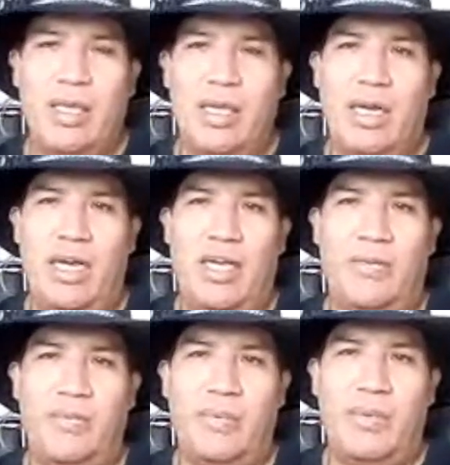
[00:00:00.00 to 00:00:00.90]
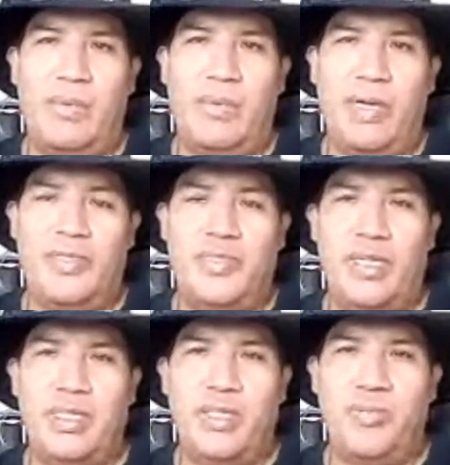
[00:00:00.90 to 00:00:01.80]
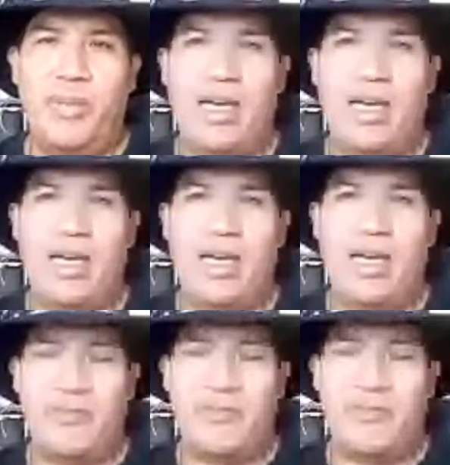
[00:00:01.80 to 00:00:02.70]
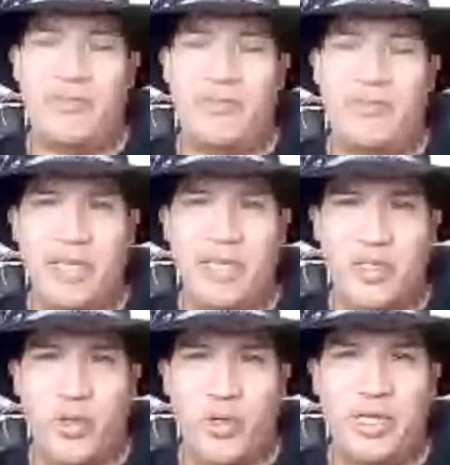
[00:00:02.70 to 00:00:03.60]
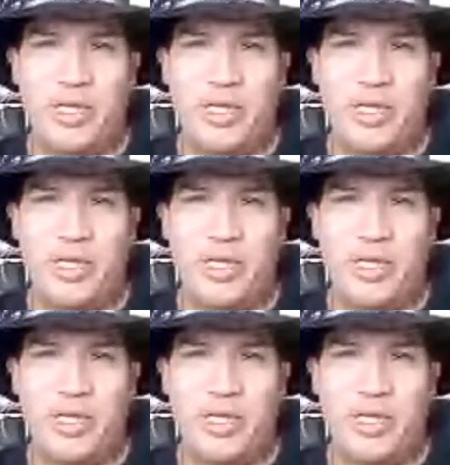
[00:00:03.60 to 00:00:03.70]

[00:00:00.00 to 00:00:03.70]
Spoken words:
I talked a little about a story.